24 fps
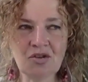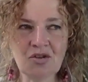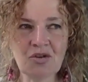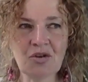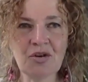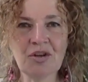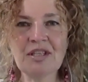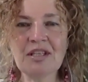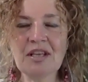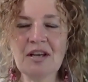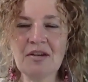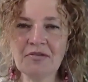
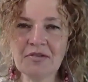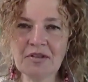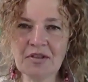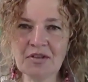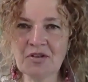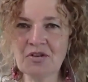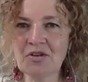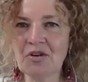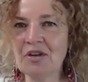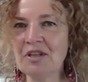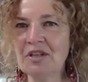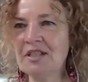choice after
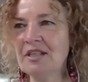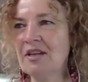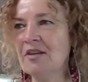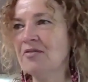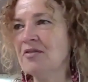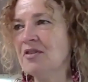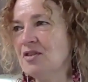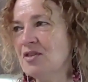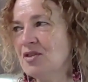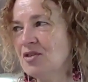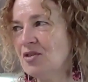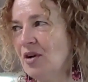choice
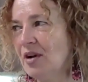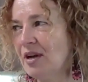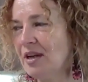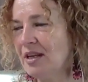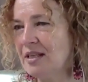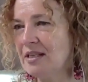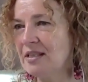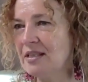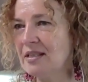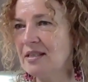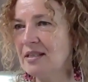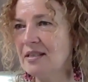after
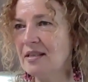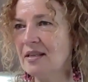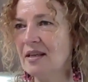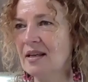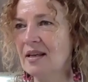choice.